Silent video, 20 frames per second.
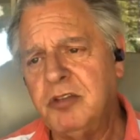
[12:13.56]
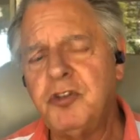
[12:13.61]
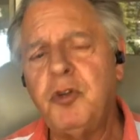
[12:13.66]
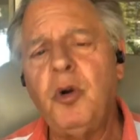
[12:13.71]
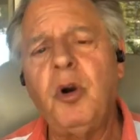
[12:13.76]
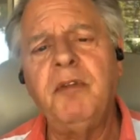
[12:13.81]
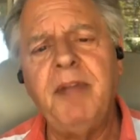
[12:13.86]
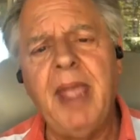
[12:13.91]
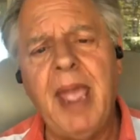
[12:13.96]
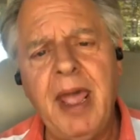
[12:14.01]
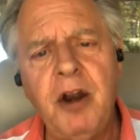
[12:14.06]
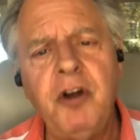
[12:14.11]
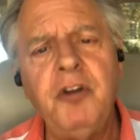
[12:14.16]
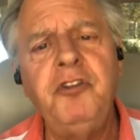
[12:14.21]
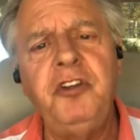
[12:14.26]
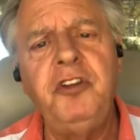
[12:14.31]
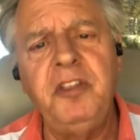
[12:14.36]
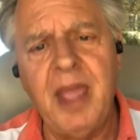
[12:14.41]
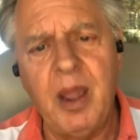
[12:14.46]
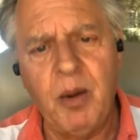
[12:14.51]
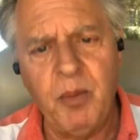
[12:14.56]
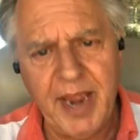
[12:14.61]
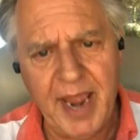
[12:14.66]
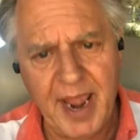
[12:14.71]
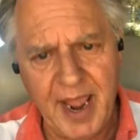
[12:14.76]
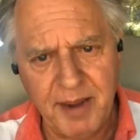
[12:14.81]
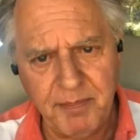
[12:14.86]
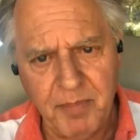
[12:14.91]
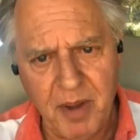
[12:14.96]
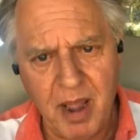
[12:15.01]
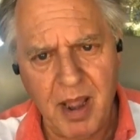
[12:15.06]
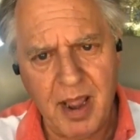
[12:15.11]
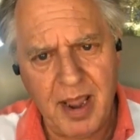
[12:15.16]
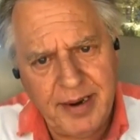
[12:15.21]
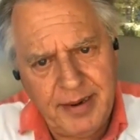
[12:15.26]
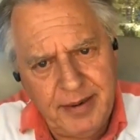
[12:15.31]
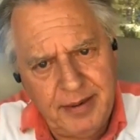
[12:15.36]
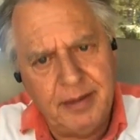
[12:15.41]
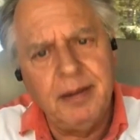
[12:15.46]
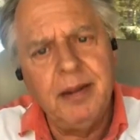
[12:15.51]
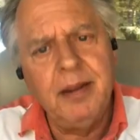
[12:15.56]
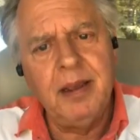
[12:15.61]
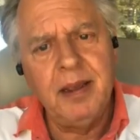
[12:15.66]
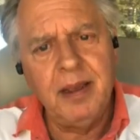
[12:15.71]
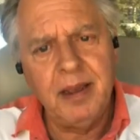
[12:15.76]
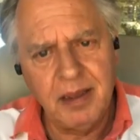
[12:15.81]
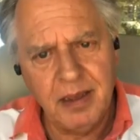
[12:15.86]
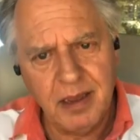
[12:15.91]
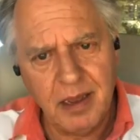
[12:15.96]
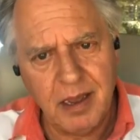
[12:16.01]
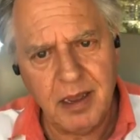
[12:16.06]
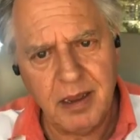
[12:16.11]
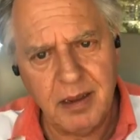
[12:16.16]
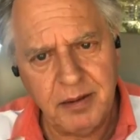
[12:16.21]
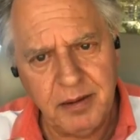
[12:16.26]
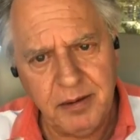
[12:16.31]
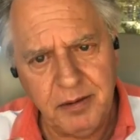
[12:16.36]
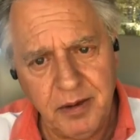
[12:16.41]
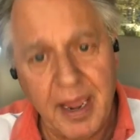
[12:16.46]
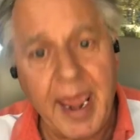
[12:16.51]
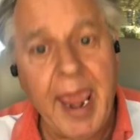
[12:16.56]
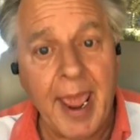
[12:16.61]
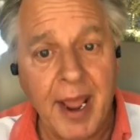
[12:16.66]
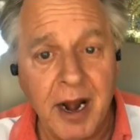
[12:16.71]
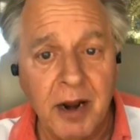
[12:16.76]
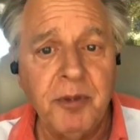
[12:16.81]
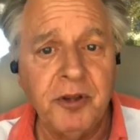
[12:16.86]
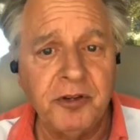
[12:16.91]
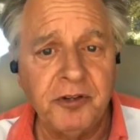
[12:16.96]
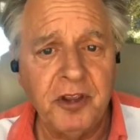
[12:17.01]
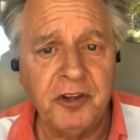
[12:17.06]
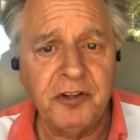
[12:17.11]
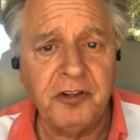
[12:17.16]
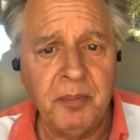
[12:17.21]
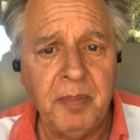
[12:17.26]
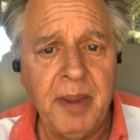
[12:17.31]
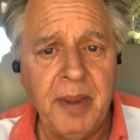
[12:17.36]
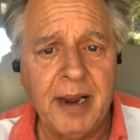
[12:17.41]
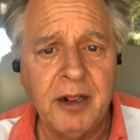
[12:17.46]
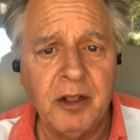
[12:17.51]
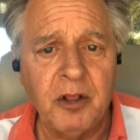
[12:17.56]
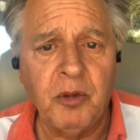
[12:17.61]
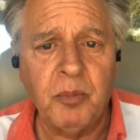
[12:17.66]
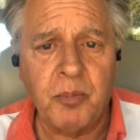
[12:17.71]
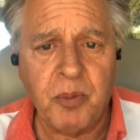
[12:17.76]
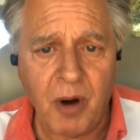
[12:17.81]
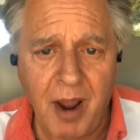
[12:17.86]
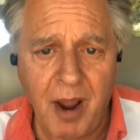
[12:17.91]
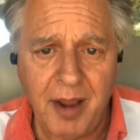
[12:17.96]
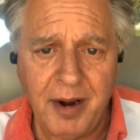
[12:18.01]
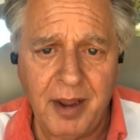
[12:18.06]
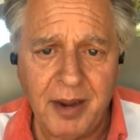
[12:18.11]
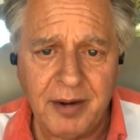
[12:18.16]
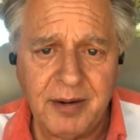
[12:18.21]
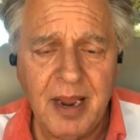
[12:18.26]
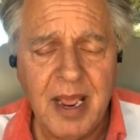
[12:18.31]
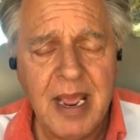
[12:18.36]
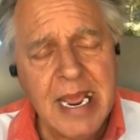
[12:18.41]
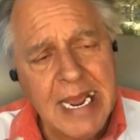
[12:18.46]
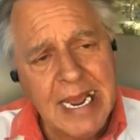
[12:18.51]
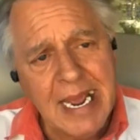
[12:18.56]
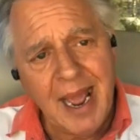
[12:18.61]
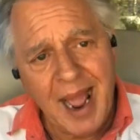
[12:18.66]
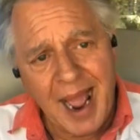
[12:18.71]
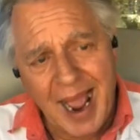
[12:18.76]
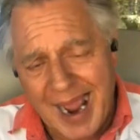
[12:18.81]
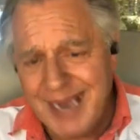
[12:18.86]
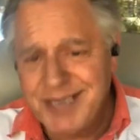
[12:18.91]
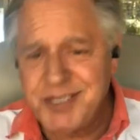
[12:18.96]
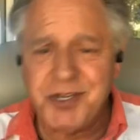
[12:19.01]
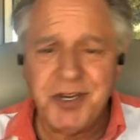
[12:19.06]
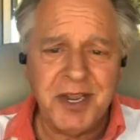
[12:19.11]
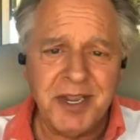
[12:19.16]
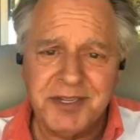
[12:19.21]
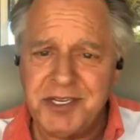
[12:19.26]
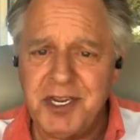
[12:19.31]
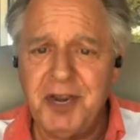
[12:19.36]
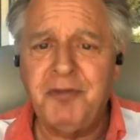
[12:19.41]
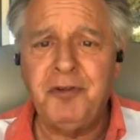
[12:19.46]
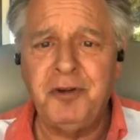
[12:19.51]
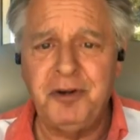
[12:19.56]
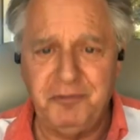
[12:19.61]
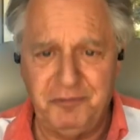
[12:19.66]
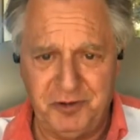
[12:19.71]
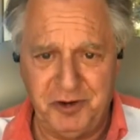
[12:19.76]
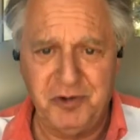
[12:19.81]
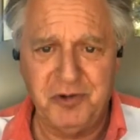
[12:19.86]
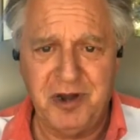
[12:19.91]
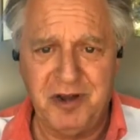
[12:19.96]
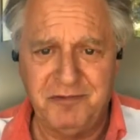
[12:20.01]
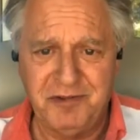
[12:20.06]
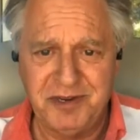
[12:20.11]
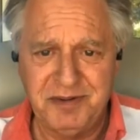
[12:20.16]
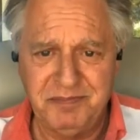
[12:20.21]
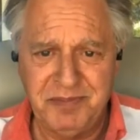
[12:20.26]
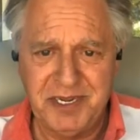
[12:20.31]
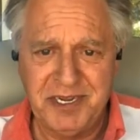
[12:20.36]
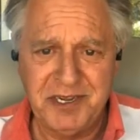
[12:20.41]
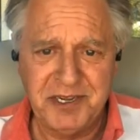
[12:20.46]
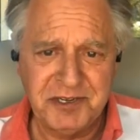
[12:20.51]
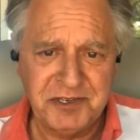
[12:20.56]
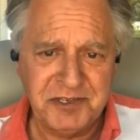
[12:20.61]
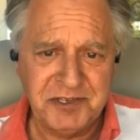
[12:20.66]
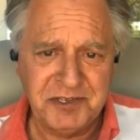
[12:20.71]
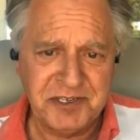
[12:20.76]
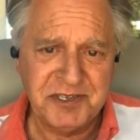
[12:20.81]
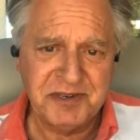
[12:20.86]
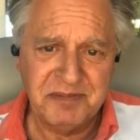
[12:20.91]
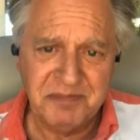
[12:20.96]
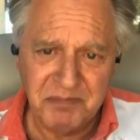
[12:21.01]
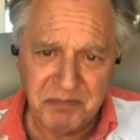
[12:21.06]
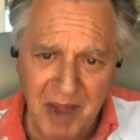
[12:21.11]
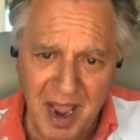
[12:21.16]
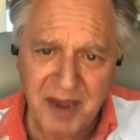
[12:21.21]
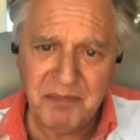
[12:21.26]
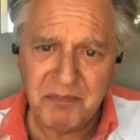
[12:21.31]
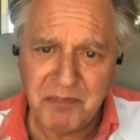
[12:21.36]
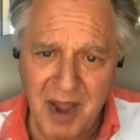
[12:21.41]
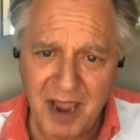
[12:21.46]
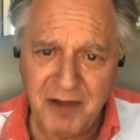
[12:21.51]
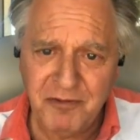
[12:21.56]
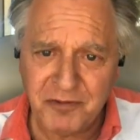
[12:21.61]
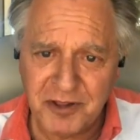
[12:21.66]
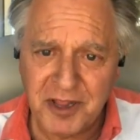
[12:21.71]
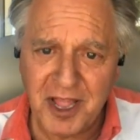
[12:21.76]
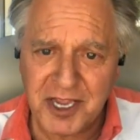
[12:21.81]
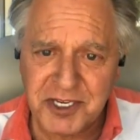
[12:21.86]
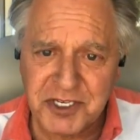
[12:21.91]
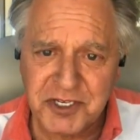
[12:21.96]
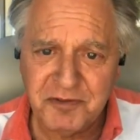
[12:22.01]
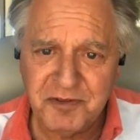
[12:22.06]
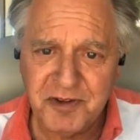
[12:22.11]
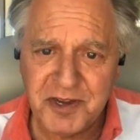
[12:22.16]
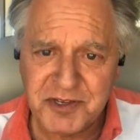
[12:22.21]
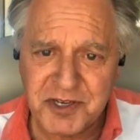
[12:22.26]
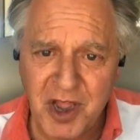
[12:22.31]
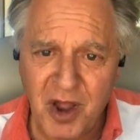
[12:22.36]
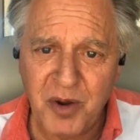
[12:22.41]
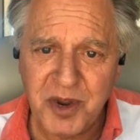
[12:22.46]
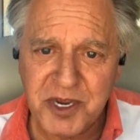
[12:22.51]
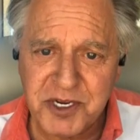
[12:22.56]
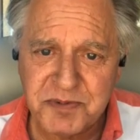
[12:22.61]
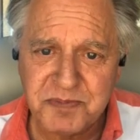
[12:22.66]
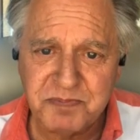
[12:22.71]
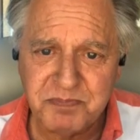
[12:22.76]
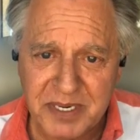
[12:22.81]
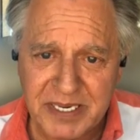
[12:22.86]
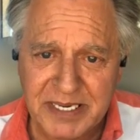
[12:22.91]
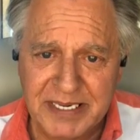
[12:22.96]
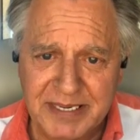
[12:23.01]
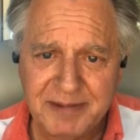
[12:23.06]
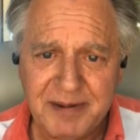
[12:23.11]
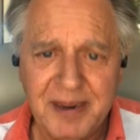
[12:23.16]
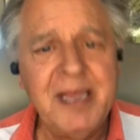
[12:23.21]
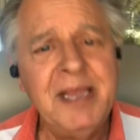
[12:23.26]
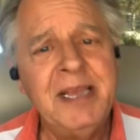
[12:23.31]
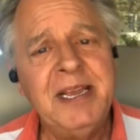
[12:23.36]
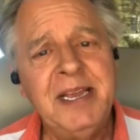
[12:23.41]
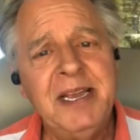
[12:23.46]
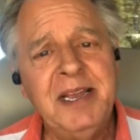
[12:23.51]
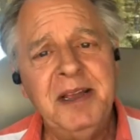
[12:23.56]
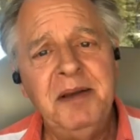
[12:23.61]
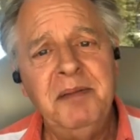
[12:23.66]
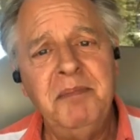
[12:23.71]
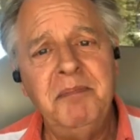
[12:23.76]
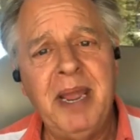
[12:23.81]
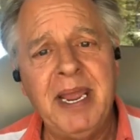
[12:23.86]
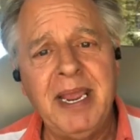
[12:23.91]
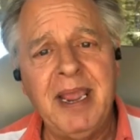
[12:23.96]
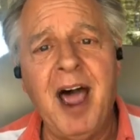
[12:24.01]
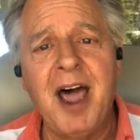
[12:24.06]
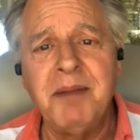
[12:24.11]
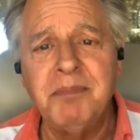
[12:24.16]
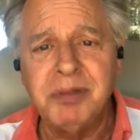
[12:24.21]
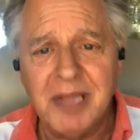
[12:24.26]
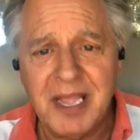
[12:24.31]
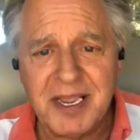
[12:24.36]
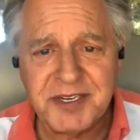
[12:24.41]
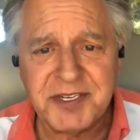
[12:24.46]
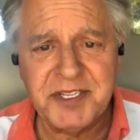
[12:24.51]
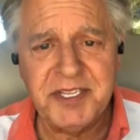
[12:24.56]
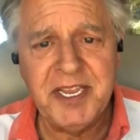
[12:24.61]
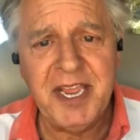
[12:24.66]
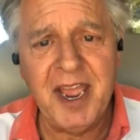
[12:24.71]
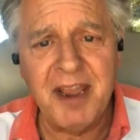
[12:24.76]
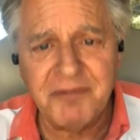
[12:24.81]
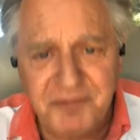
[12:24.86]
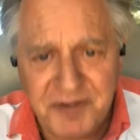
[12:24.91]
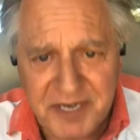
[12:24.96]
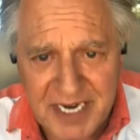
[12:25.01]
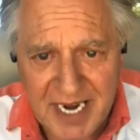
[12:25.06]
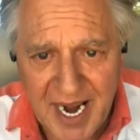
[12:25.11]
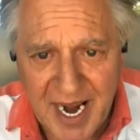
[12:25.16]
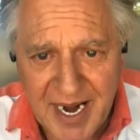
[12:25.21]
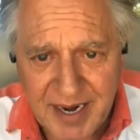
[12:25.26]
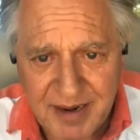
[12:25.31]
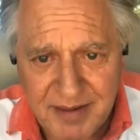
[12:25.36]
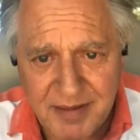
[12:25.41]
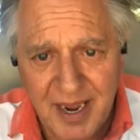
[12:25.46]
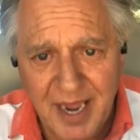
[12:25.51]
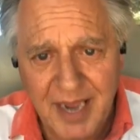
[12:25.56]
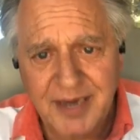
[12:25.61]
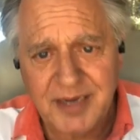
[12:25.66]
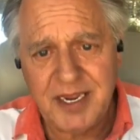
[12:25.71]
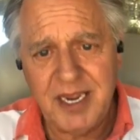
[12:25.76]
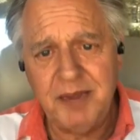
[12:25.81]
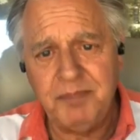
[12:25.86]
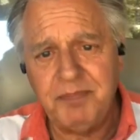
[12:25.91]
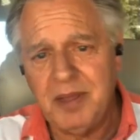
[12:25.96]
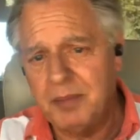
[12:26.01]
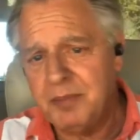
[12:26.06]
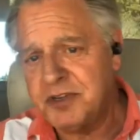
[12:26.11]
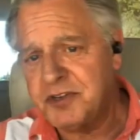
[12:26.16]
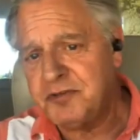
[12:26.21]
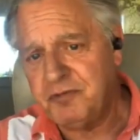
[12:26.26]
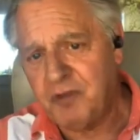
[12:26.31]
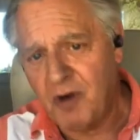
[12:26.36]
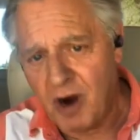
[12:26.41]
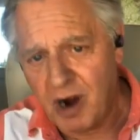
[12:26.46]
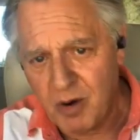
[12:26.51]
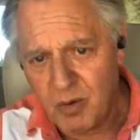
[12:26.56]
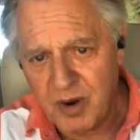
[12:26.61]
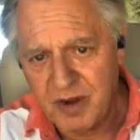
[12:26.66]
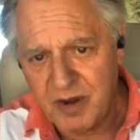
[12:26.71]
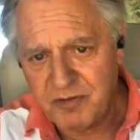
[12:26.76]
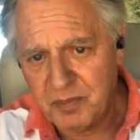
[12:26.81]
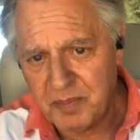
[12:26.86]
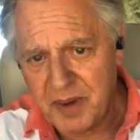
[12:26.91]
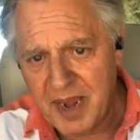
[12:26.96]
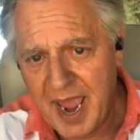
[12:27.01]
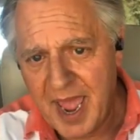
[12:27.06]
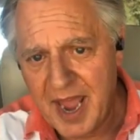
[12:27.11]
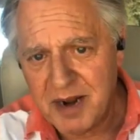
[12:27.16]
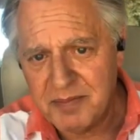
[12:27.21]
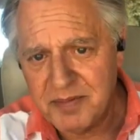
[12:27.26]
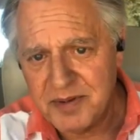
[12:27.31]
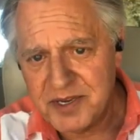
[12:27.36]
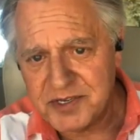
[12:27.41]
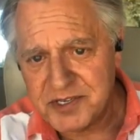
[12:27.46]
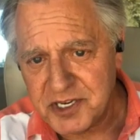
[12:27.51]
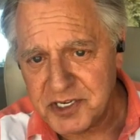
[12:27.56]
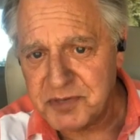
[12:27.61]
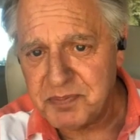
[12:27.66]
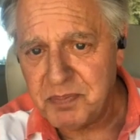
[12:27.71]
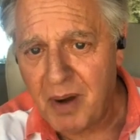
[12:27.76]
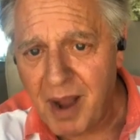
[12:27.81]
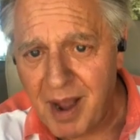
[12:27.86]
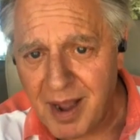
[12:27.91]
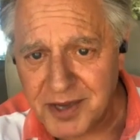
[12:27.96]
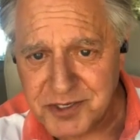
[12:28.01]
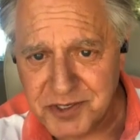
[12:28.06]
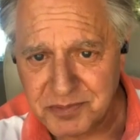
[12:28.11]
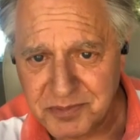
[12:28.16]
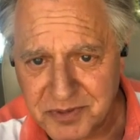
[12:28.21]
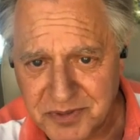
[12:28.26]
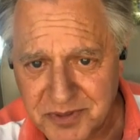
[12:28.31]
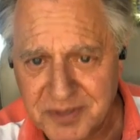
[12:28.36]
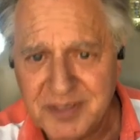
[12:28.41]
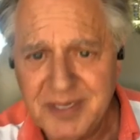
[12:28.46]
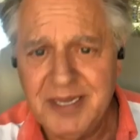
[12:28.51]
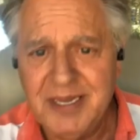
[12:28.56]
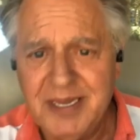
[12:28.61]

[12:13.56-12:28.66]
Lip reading: sort of energy that we had behind cannabis as a medical product. I took a different view of it because my philosophy has always been, may God bless the FDA and keep them as far away from cannabis as possible.